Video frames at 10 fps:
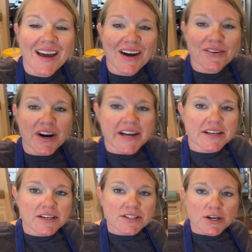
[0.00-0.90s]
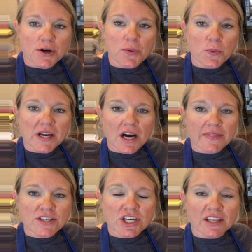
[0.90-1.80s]
All right, so we got
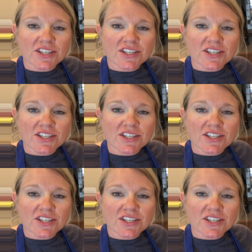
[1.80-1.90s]
the jelly